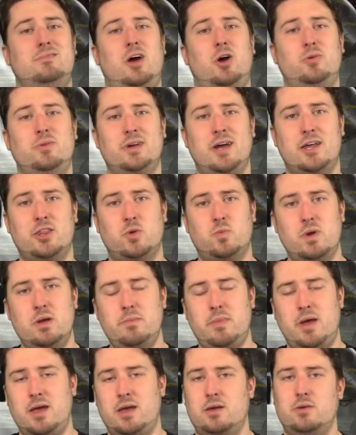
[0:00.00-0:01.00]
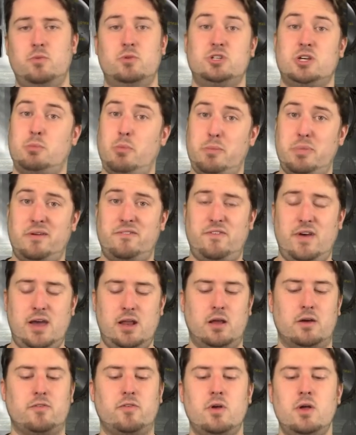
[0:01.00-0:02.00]
I only got the remake, which I'm a big
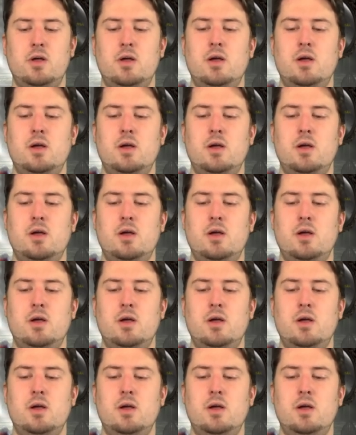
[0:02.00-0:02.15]
fan of.